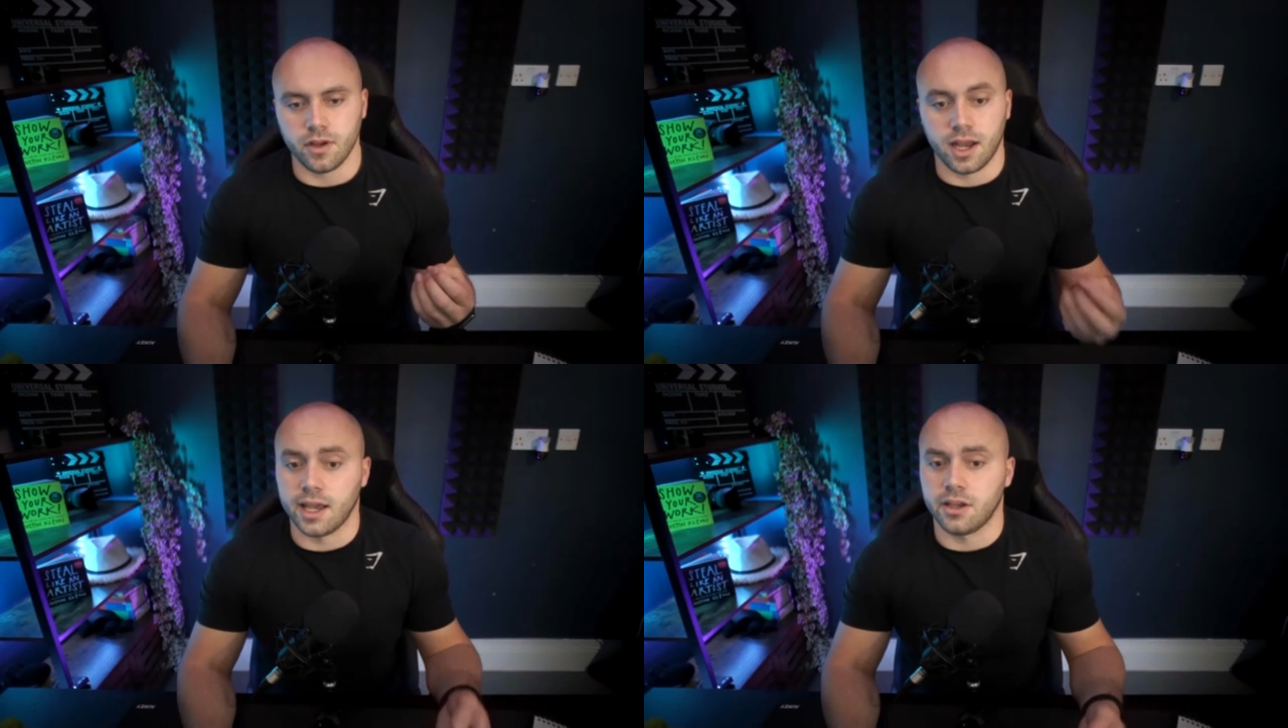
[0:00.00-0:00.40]

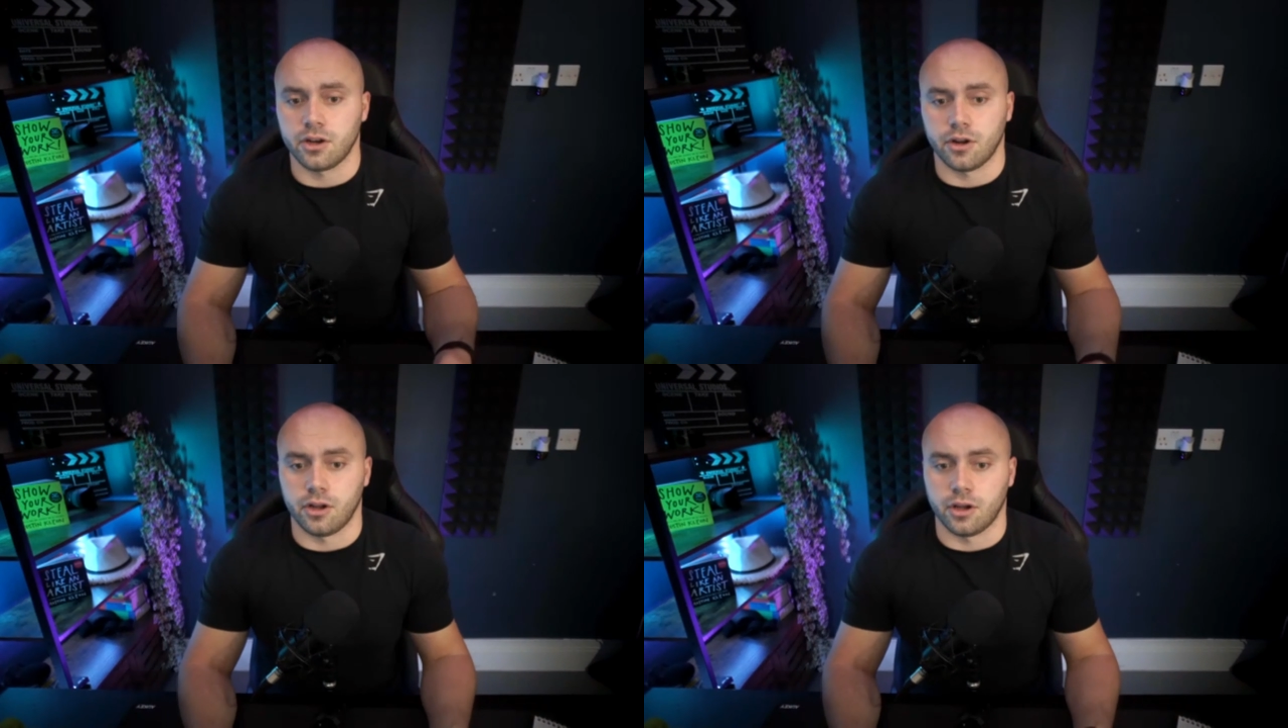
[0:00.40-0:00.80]
hey,
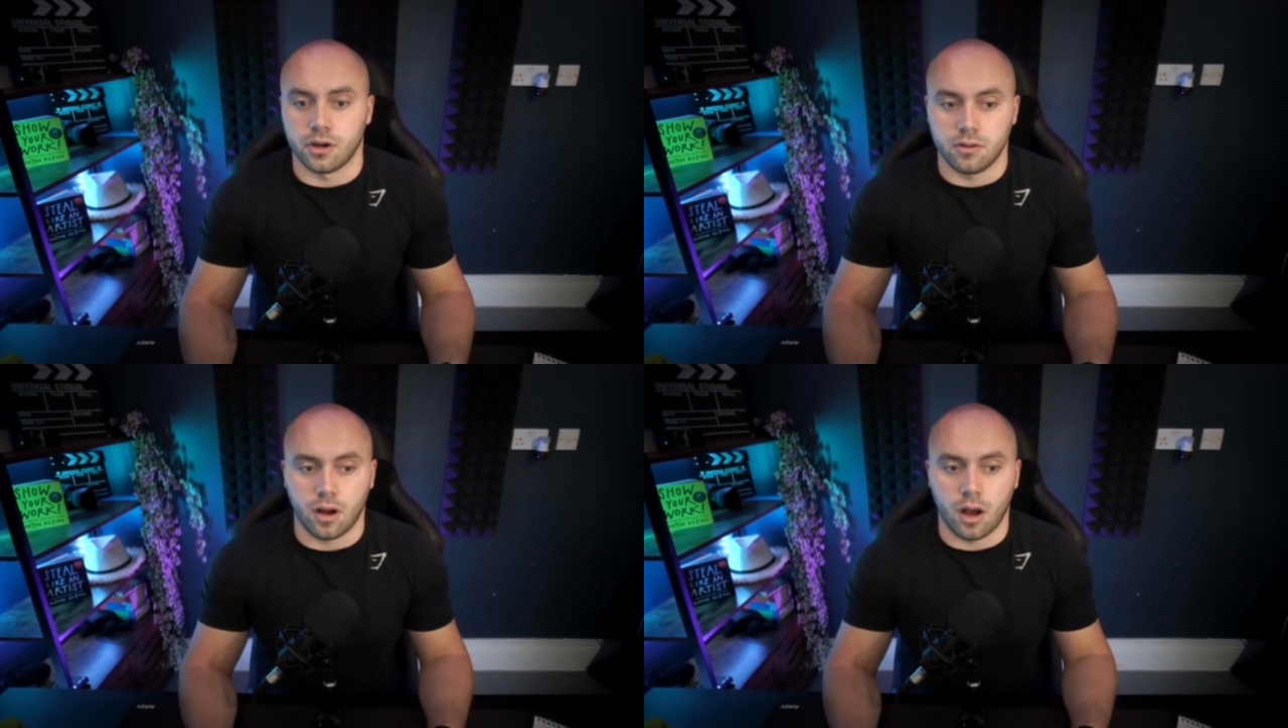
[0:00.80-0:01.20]
look,
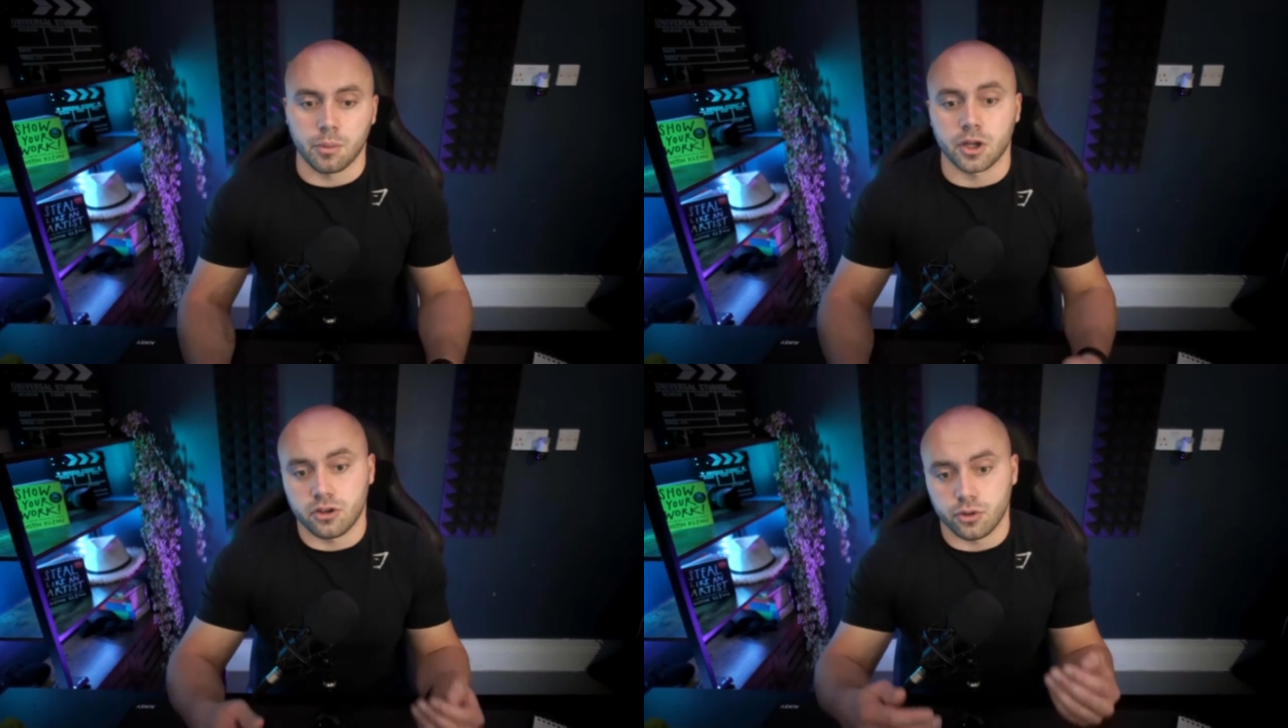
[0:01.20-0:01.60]
I'm
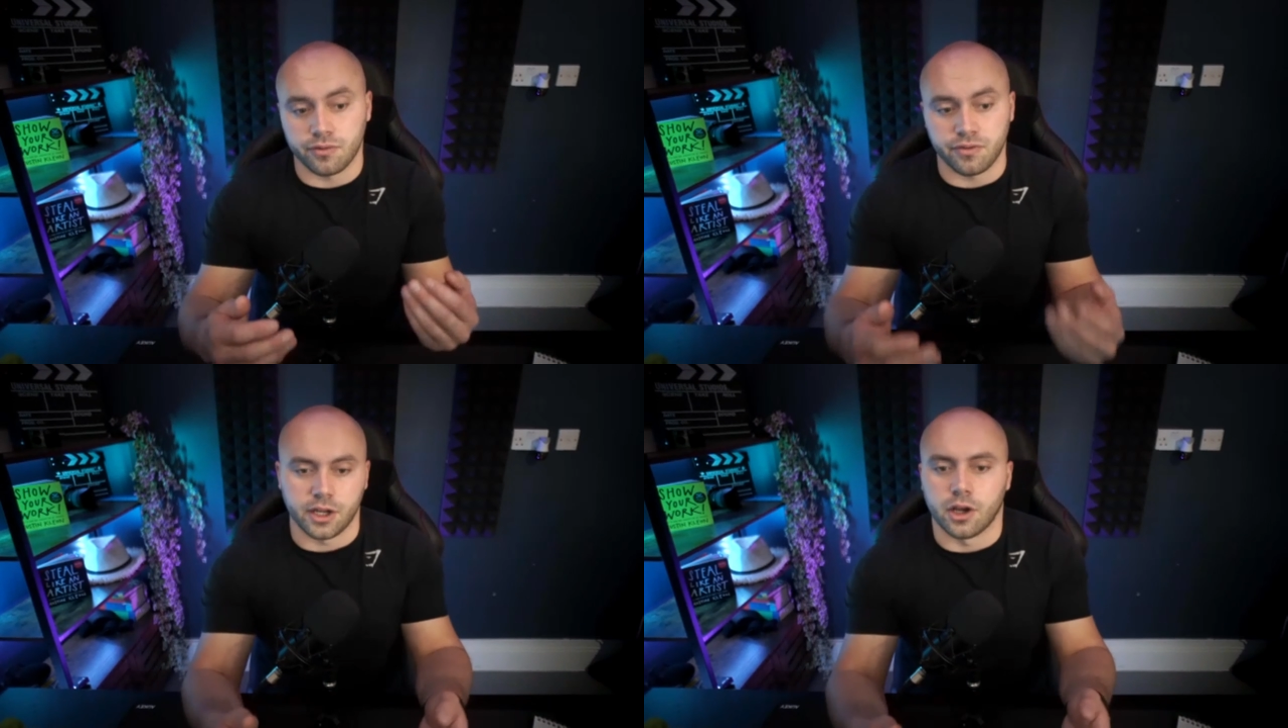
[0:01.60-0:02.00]
going to do a
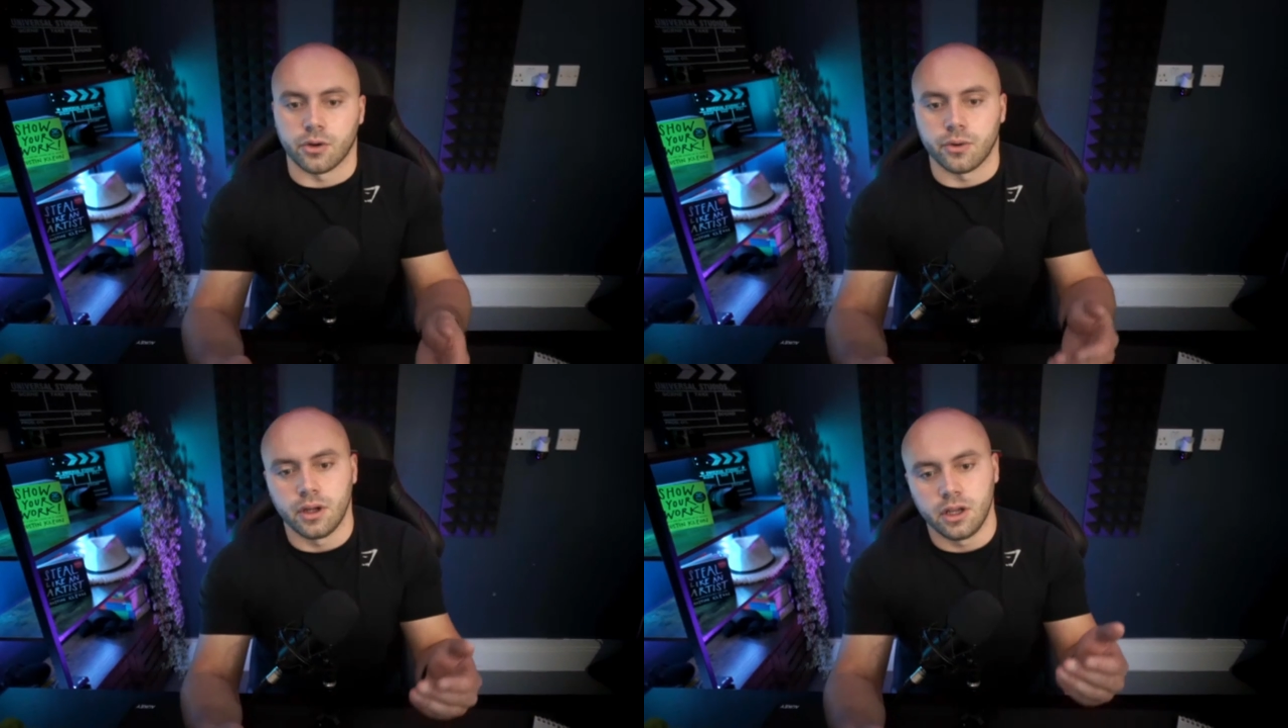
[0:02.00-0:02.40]

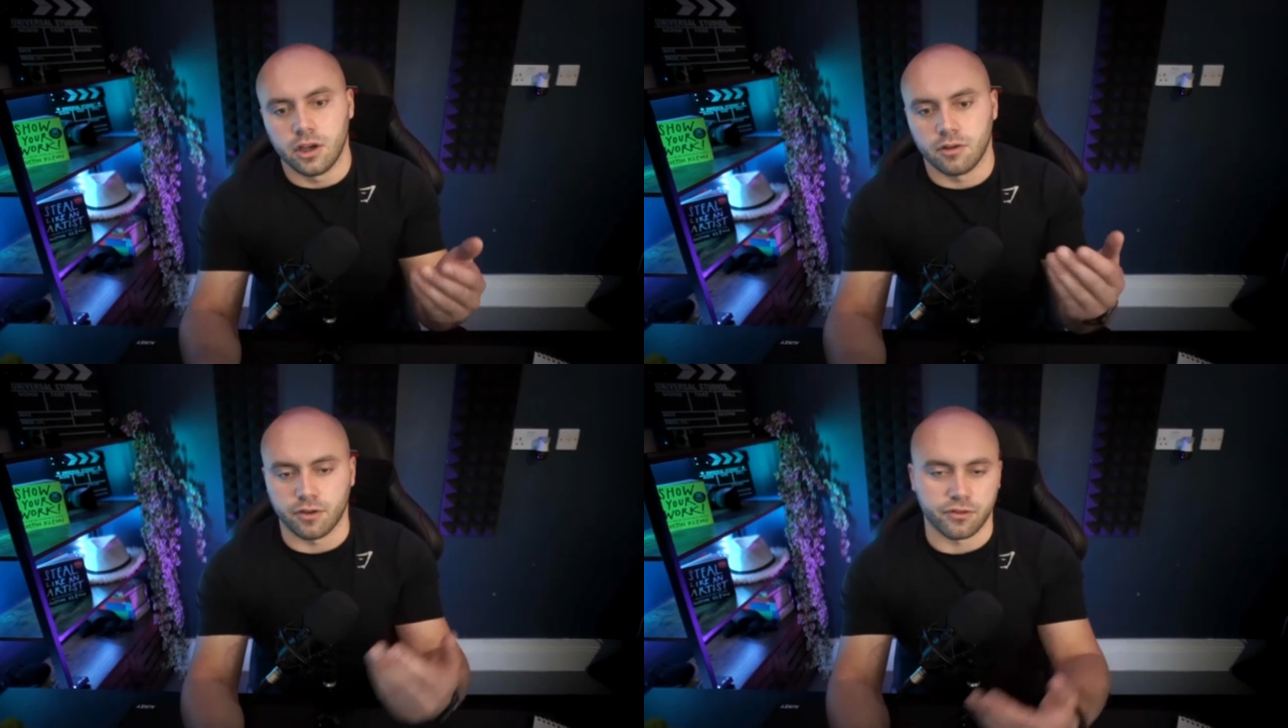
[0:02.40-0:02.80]
video
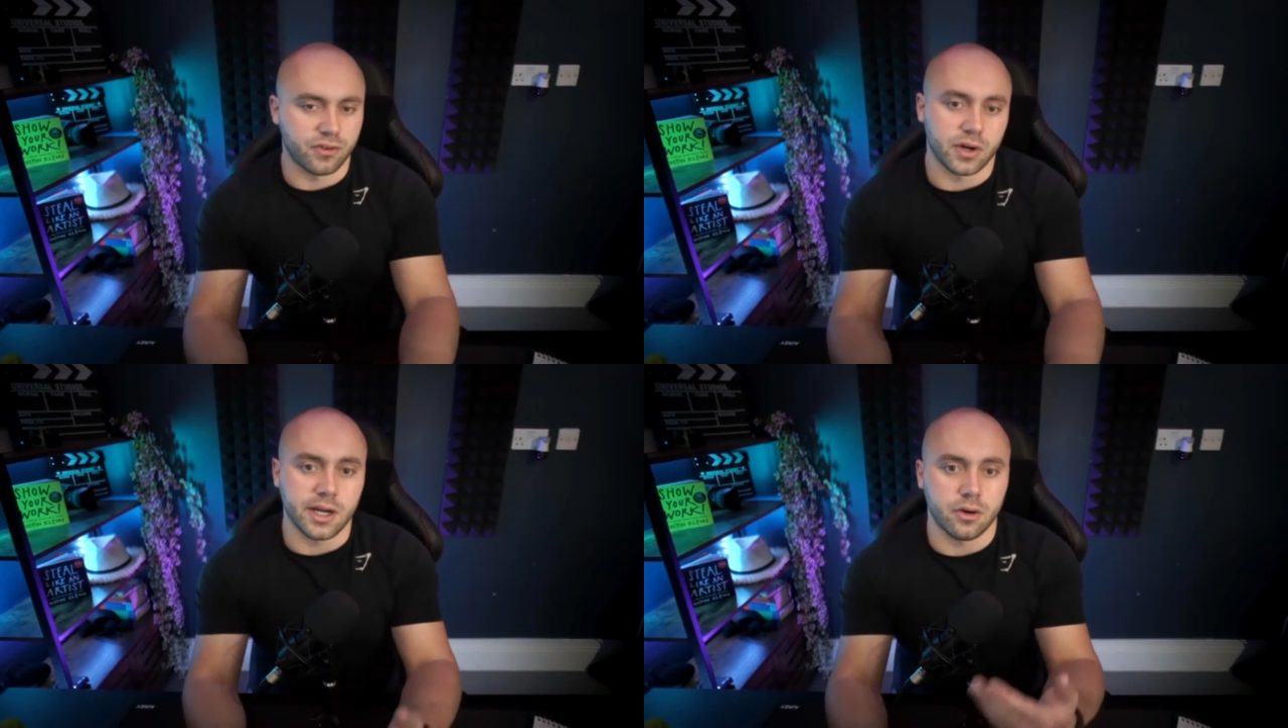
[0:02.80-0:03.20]
for
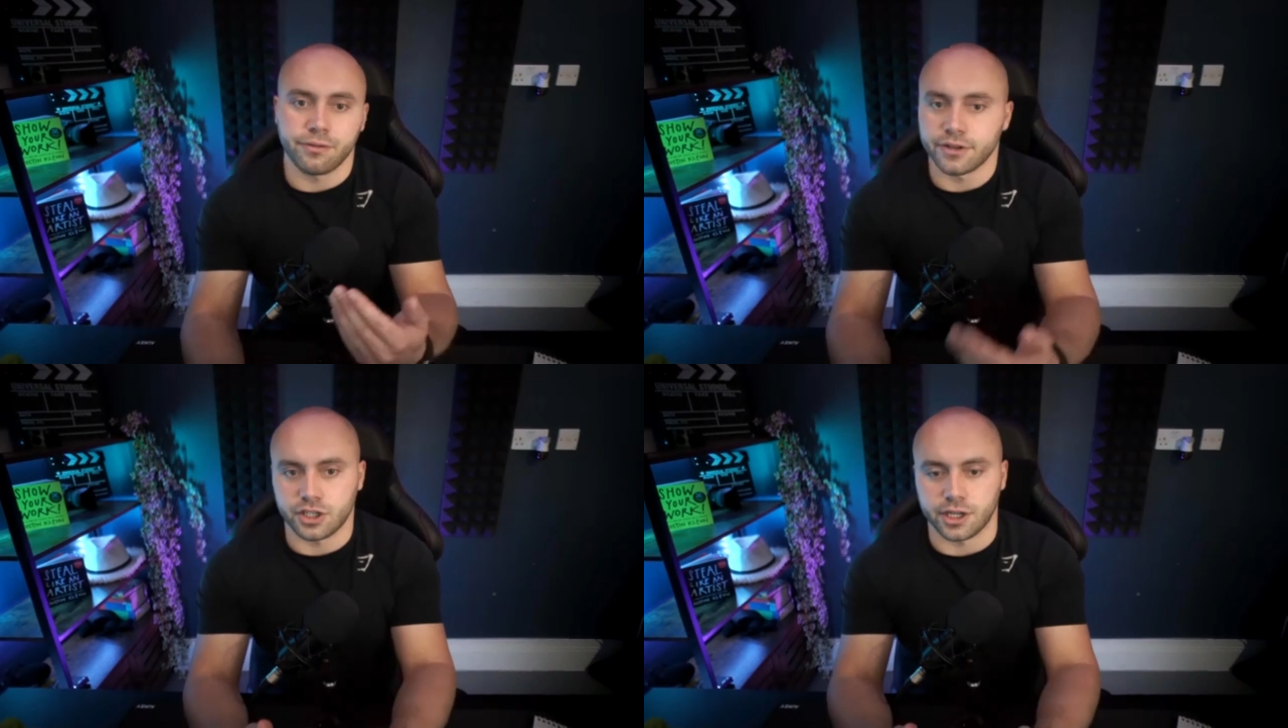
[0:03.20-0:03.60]
free or
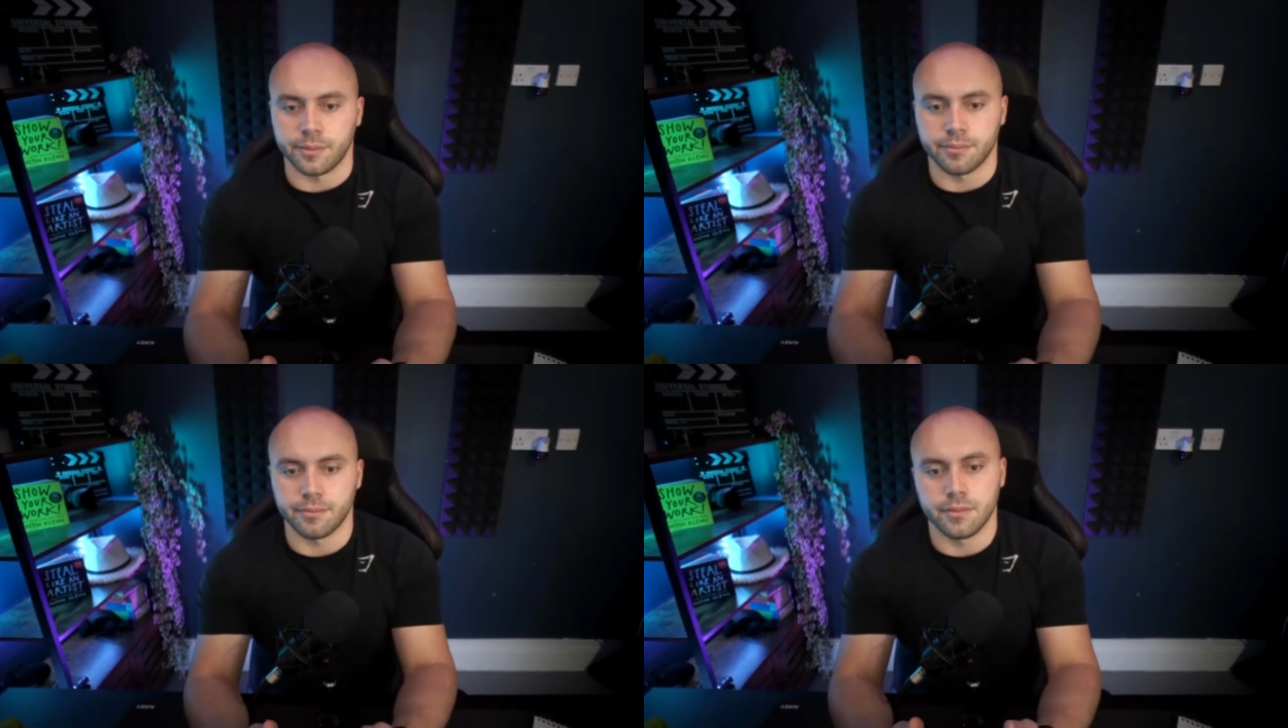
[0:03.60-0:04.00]
for
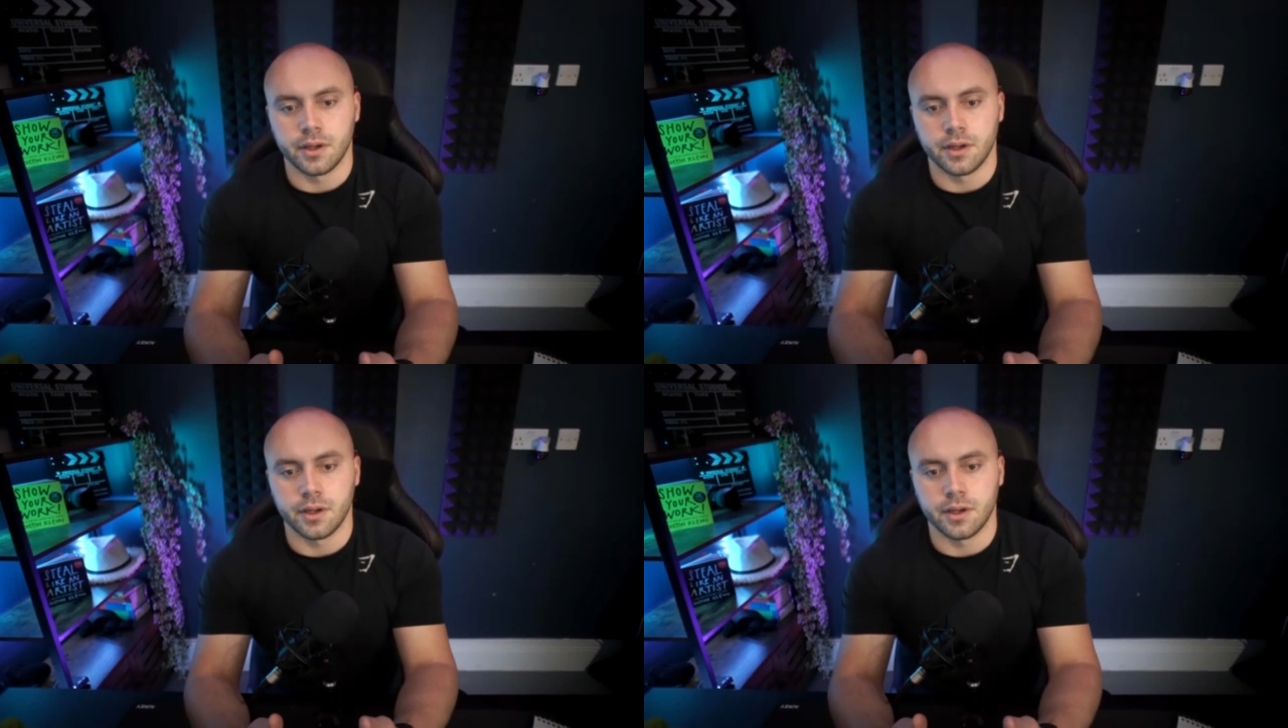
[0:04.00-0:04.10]
cheap